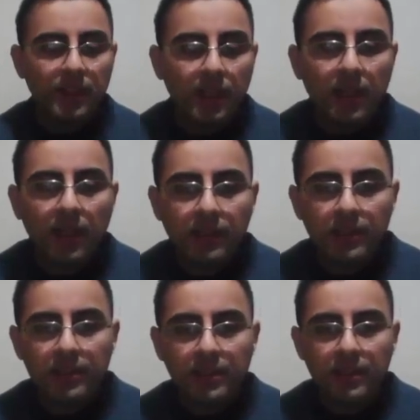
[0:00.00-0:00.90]

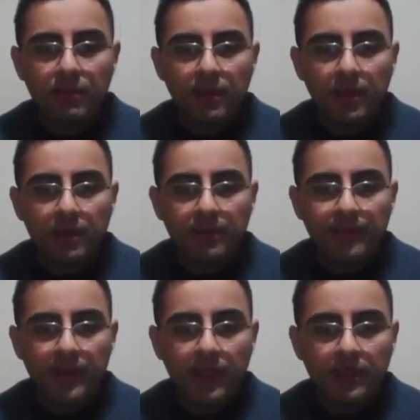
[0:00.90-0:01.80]
pneumonia is
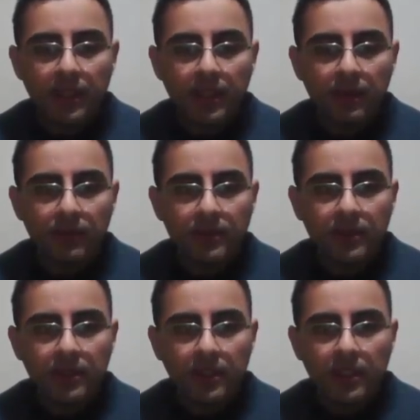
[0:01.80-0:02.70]
severe and
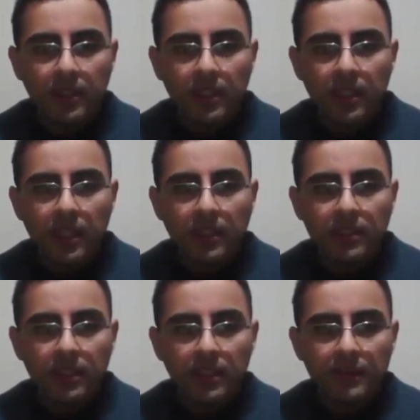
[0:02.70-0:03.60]
acute
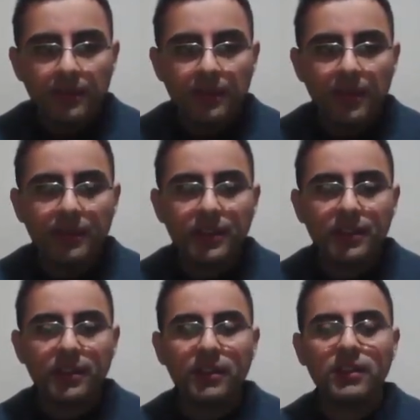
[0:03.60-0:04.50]
and if
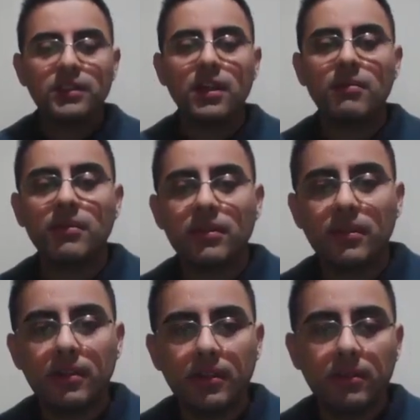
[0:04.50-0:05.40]
there is uh,
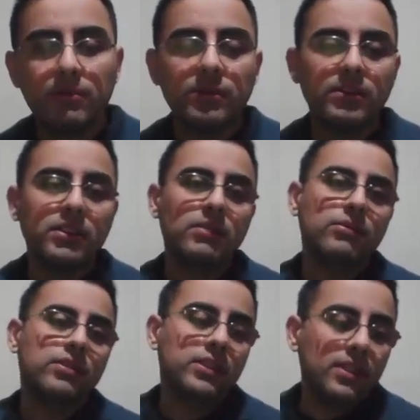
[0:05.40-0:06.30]
some uh,
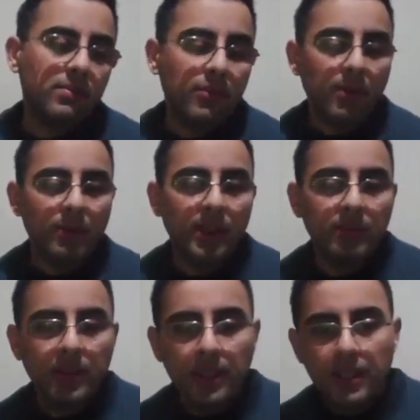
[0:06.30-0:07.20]
immune immunity
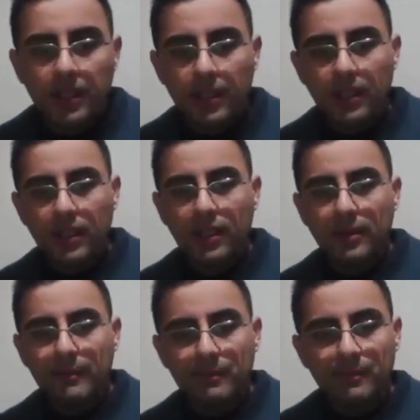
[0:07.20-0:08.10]
problem
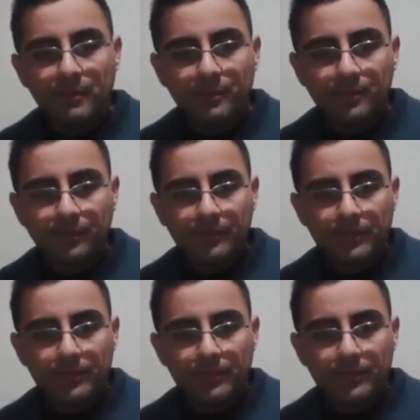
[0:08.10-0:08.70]
um,